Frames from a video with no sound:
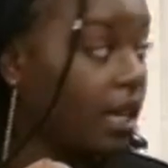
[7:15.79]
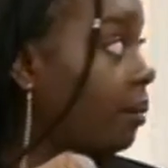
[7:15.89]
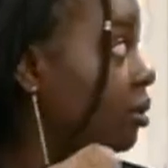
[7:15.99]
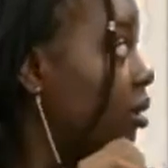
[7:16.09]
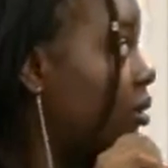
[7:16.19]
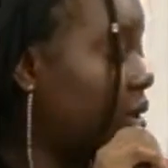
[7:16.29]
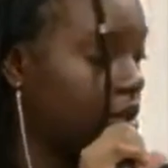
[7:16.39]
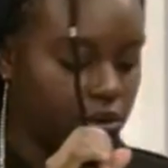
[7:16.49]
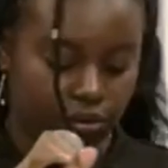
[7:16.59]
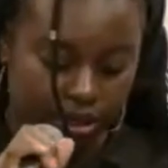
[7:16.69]
I'm just going
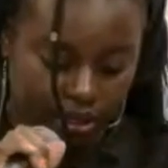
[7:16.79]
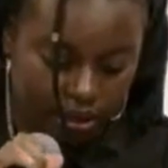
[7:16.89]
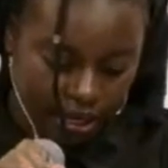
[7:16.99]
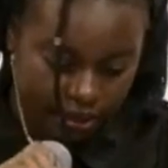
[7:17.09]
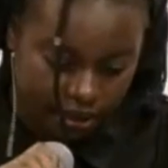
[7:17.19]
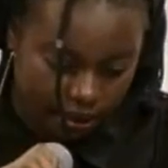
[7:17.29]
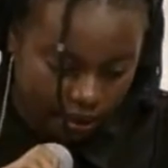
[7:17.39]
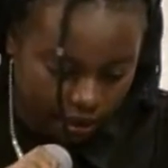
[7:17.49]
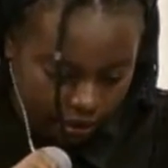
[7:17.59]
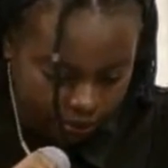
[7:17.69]
to read that
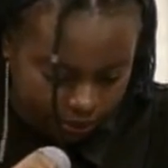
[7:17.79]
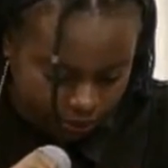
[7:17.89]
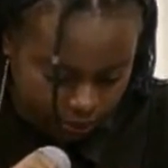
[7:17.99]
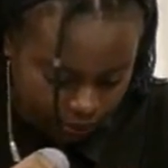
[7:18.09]
again.